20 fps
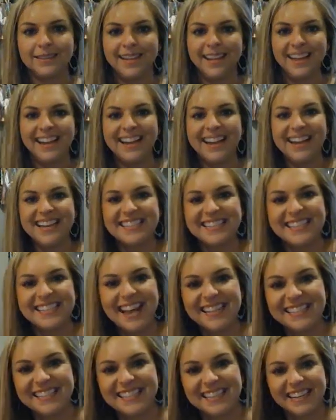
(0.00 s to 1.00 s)
Hey guys, it's
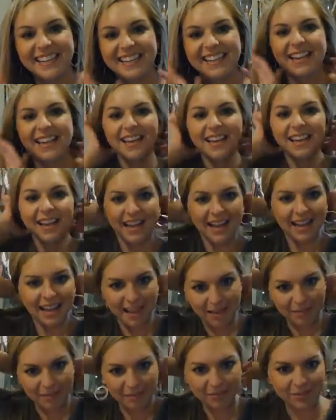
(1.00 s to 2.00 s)
Ash again.
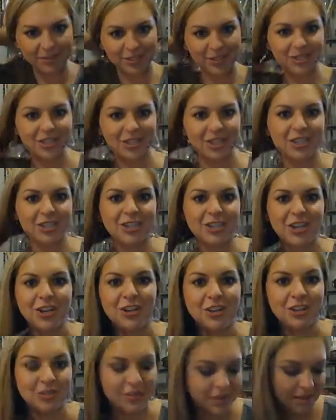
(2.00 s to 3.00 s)
Was just going to show
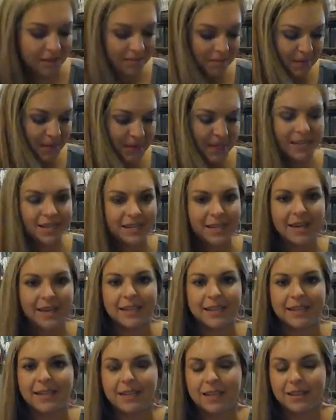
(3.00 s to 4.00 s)
you the bead
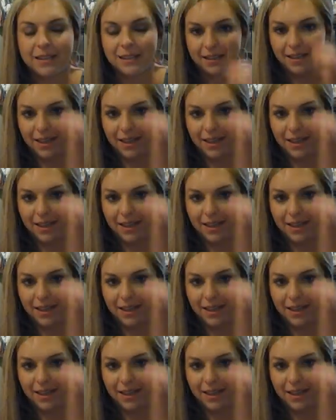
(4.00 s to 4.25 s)
technique,